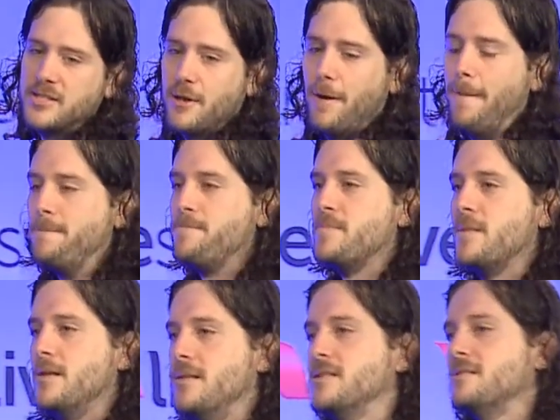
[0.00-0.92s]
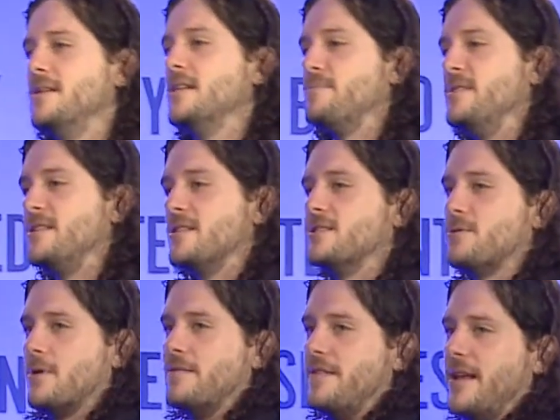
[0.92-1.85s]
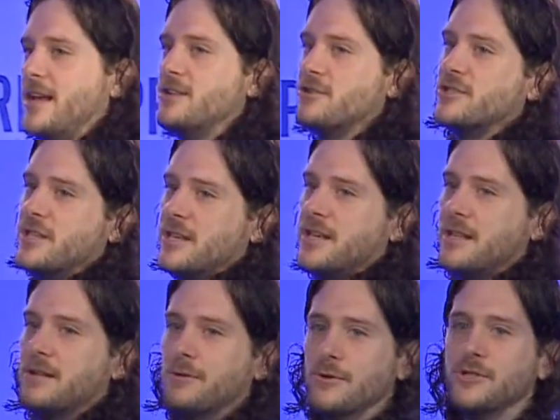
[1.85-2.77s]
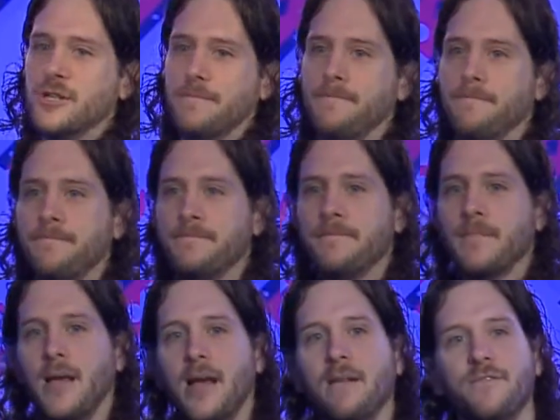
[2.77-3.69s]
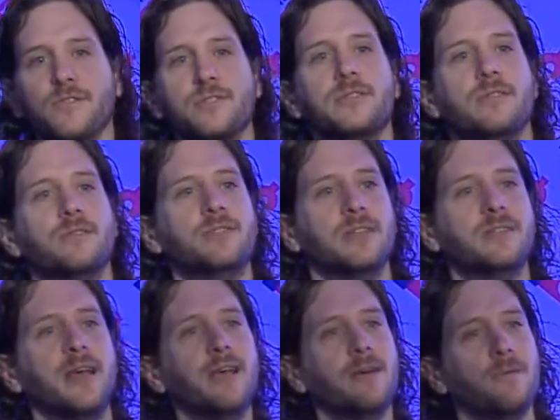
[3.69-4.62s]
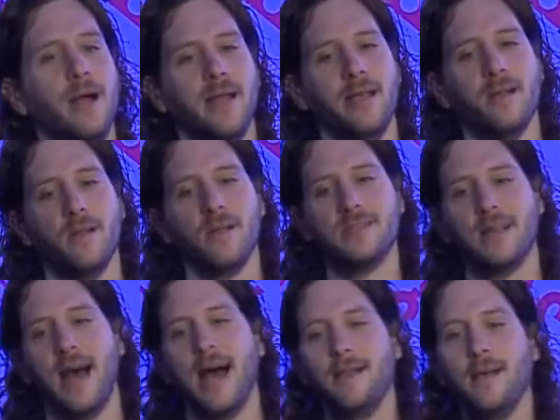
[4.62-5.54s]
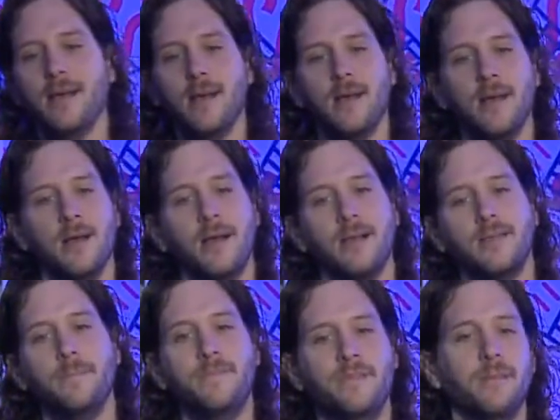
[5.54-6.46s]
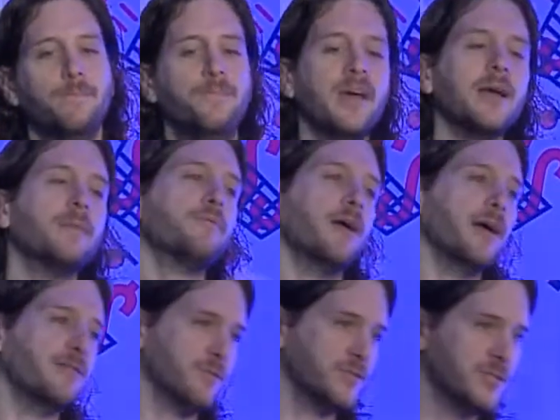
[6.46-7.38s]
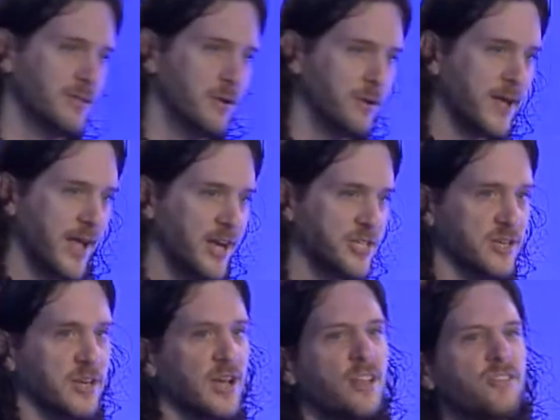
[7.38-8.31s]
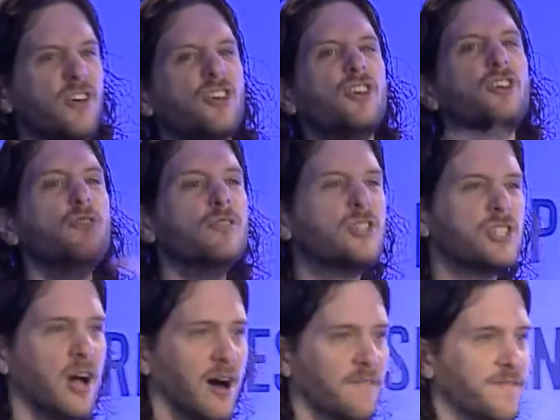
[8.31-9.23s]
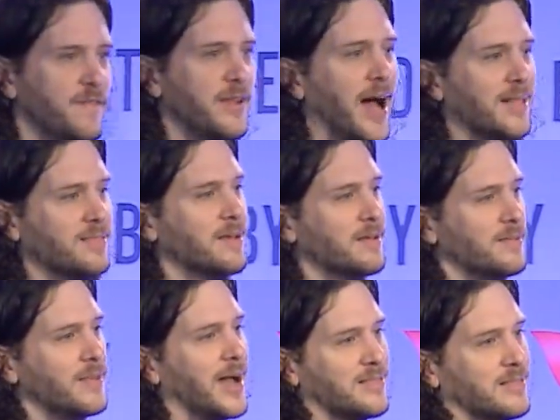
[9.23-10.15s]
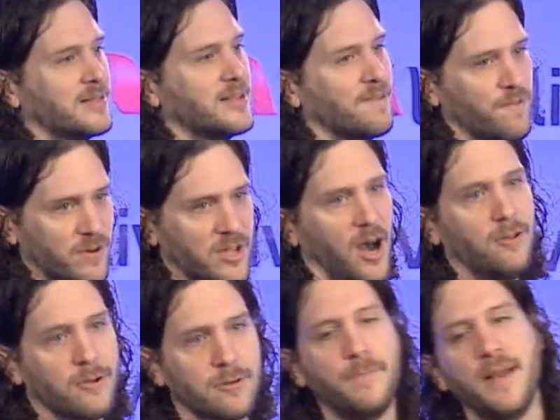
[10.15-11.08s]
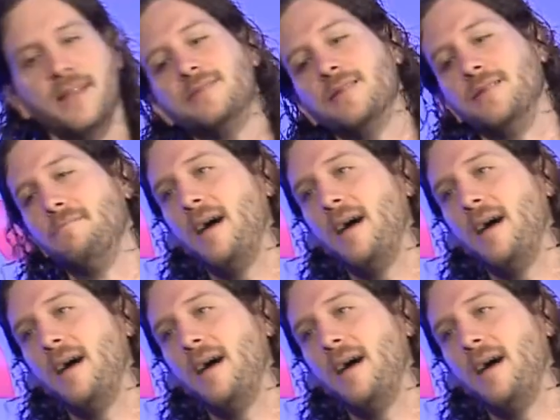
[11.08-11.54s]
so this leads me to sort of an interesting conclusion. And if there's a takeaway here, it's that the big breakthroughs in location, the huge stuff, not the different colored pins on the